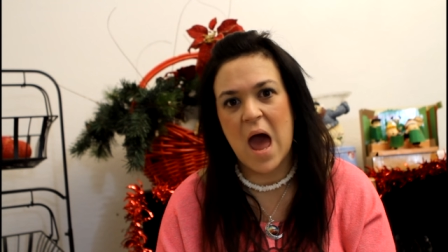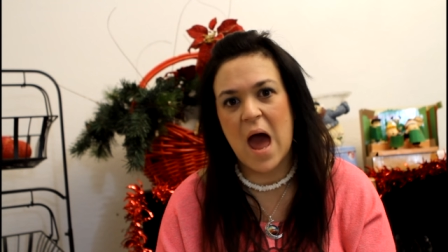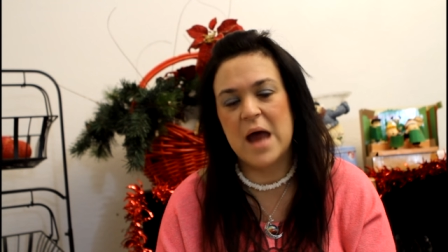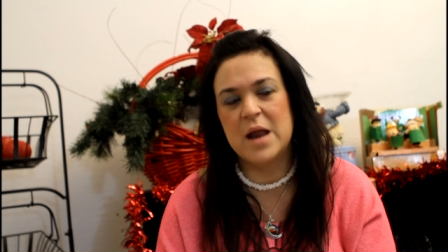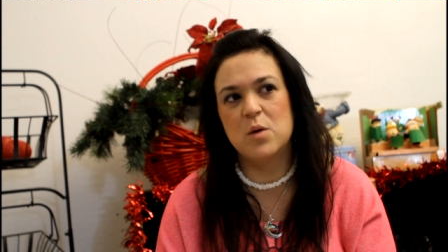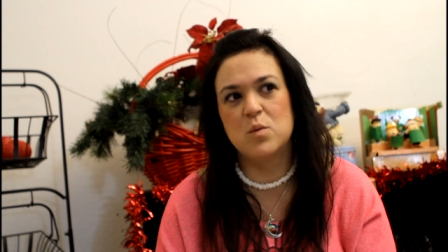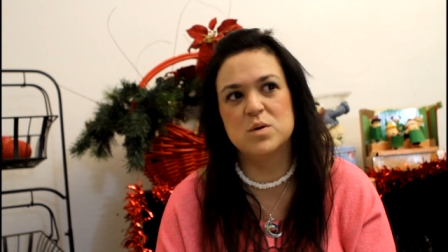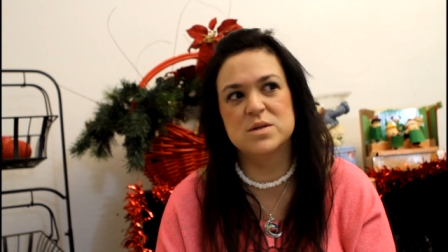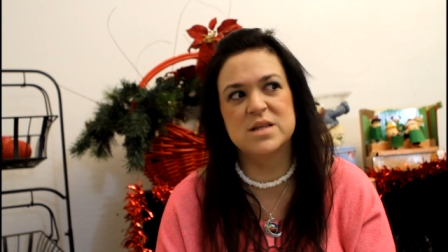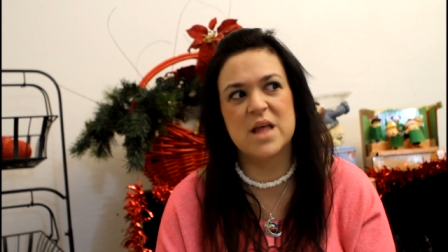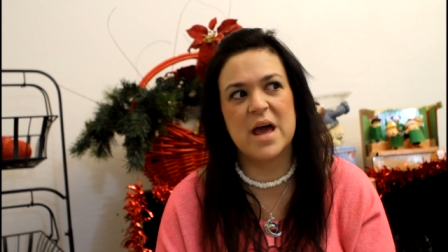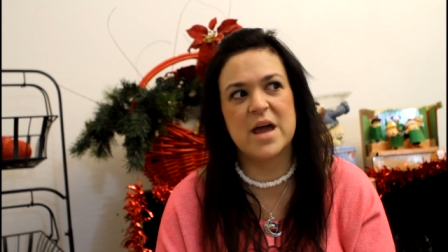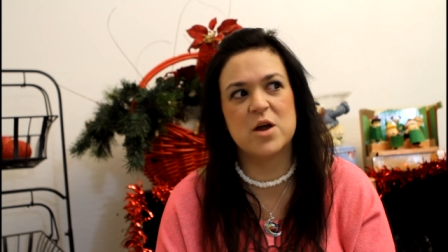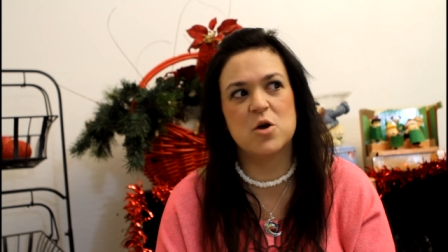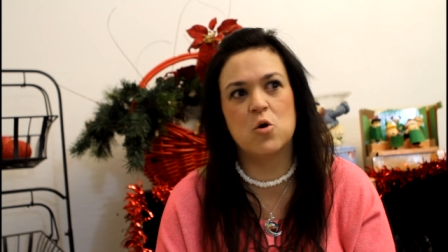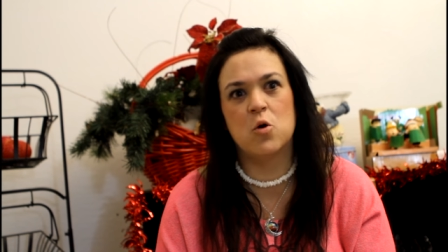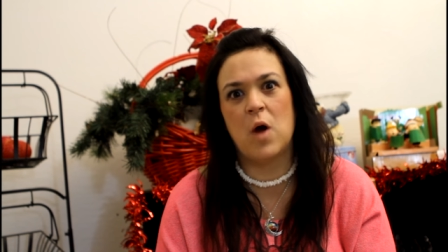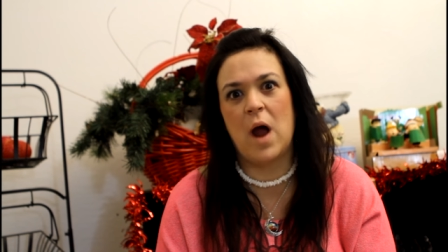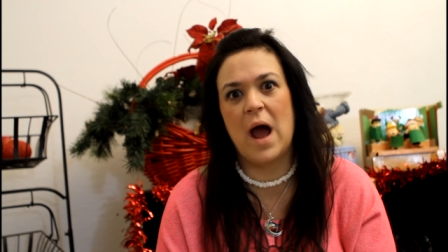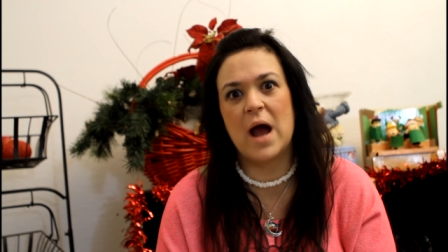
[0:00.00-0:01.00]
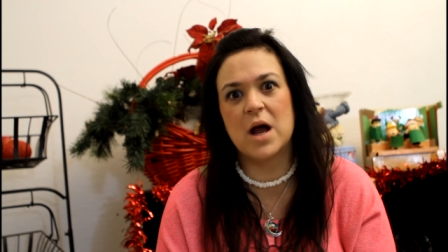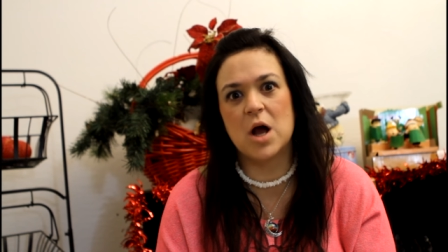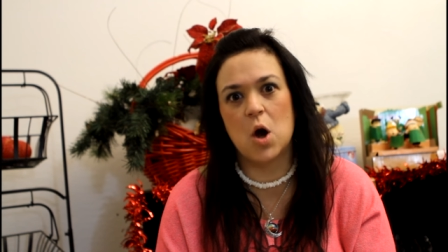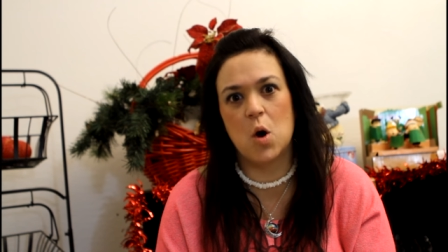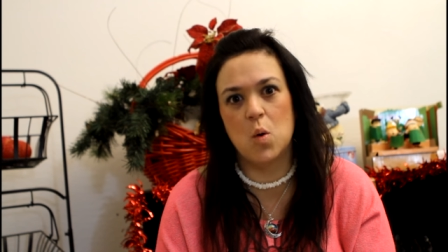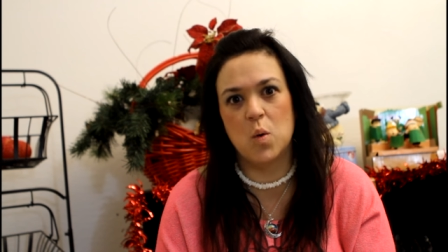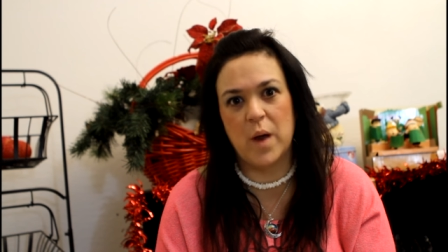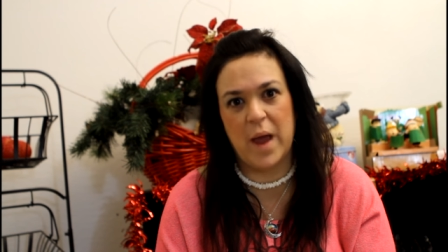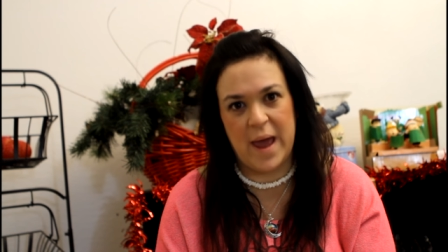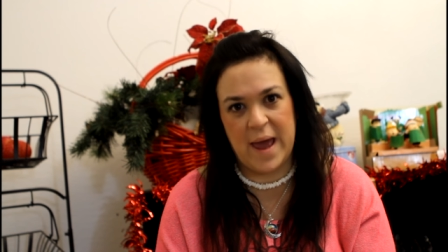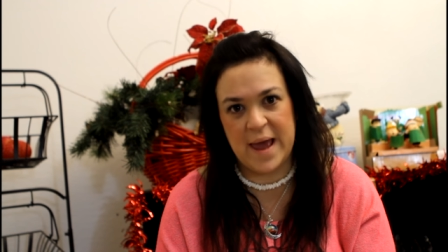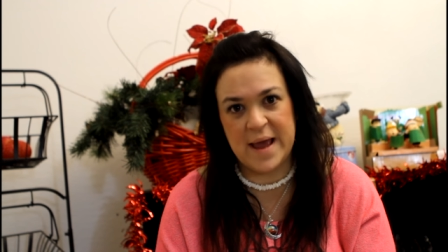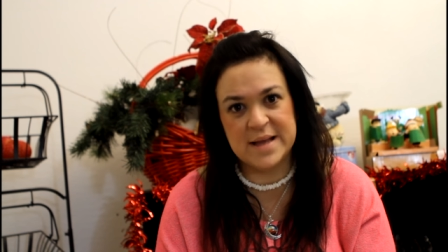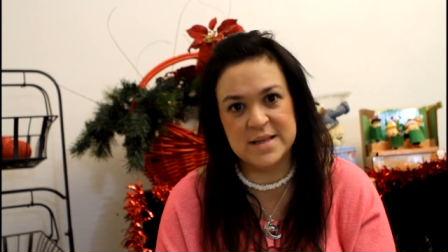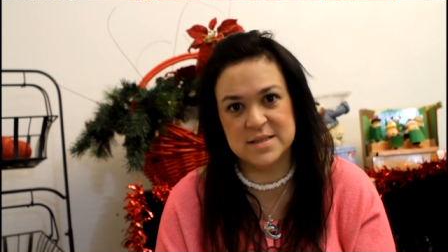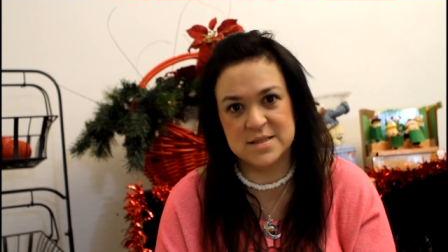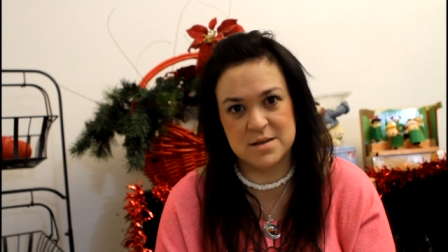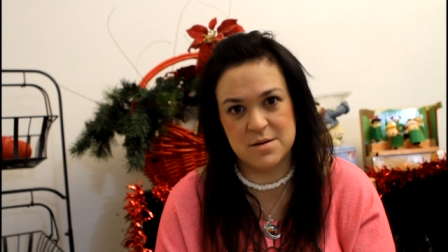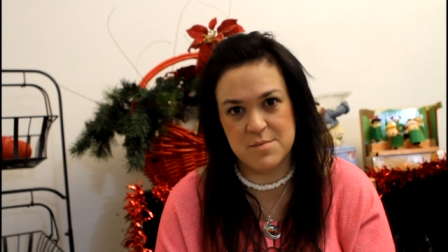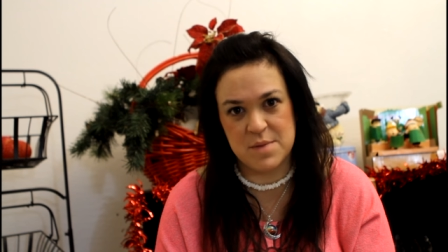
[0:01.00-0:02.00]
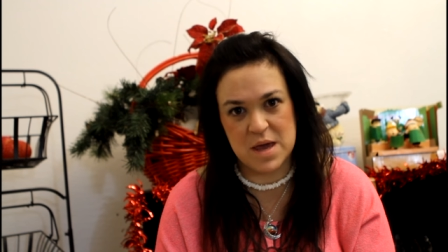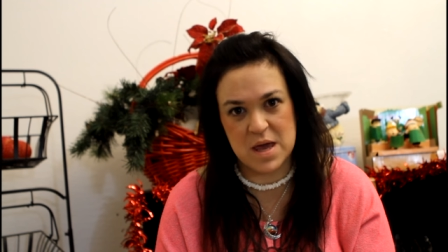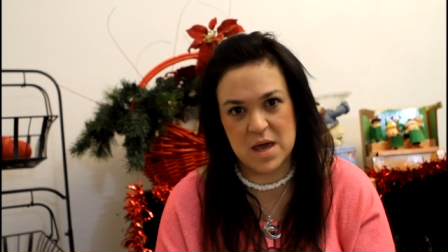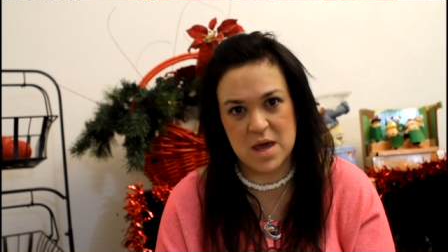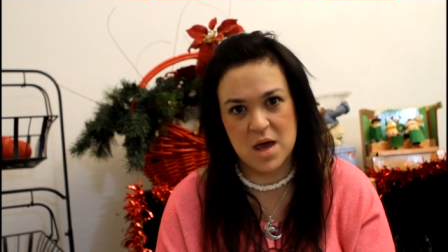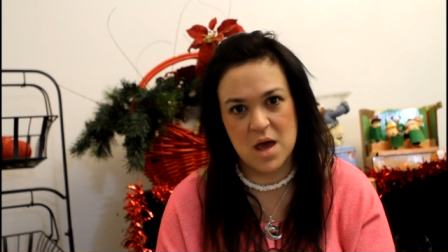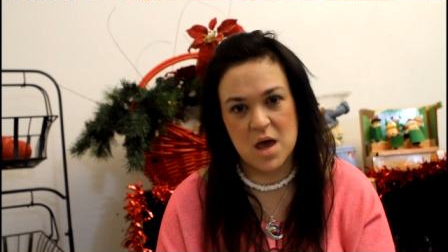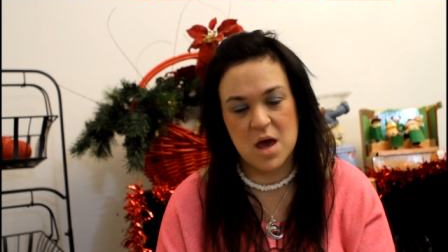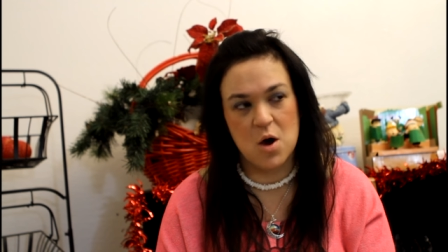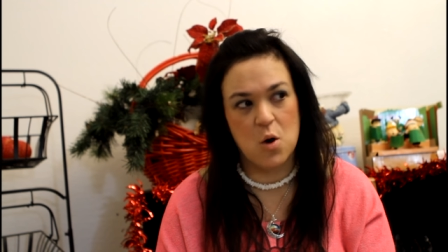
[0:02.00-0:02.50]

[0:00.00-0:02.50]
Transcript: and it was like crack cocaine to me.